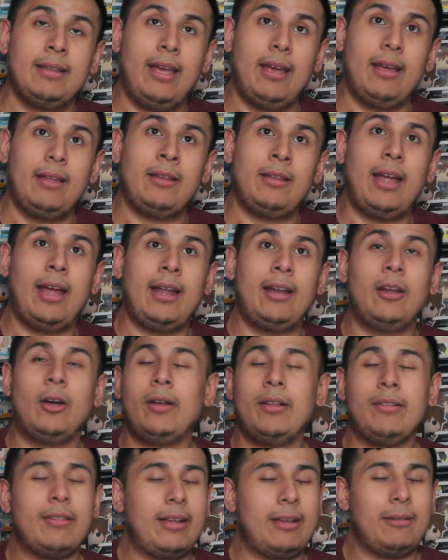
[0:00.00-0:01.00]
And no
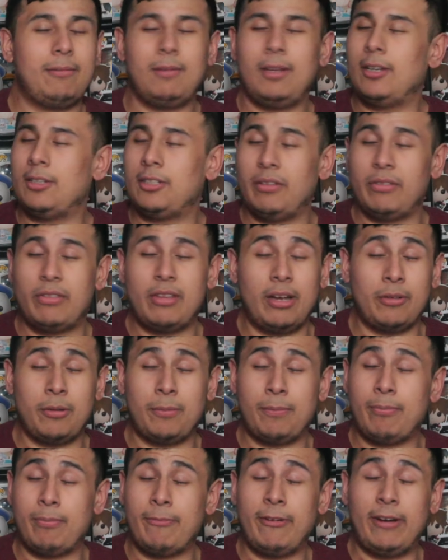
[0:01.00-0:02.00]
one's like, you know, just tells her,
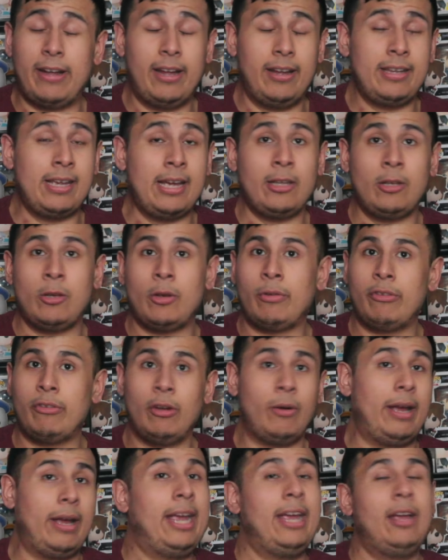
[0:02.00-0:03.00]
flat out, yeah, you're
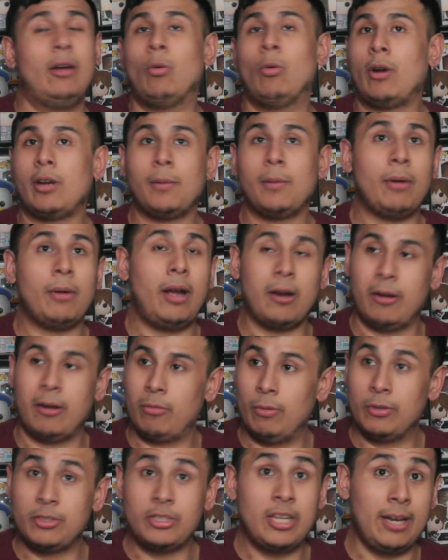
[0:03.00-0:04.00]
still a work in
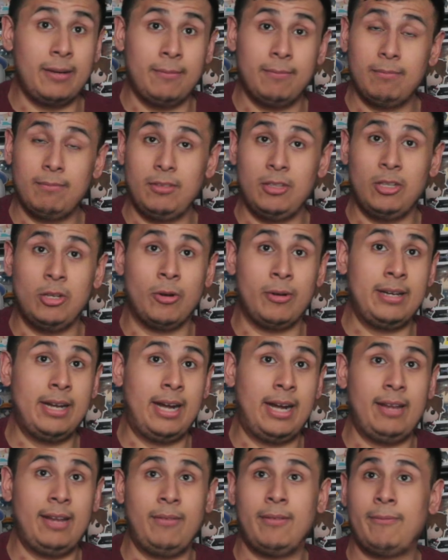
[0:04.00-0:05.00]
progress, which, again, you're
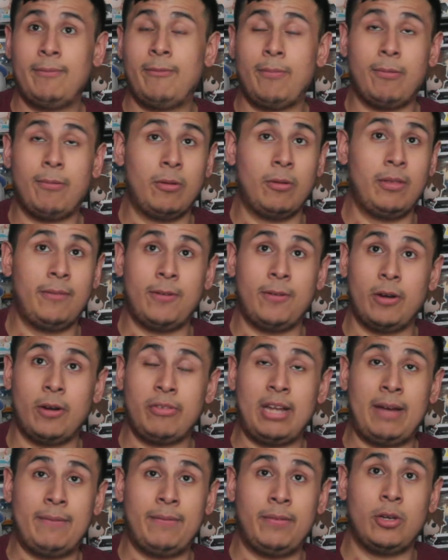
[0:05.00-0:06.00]
not even for the
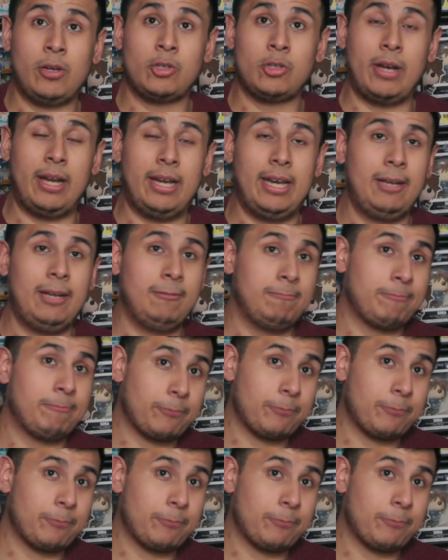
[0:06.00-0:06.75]
first half of your training.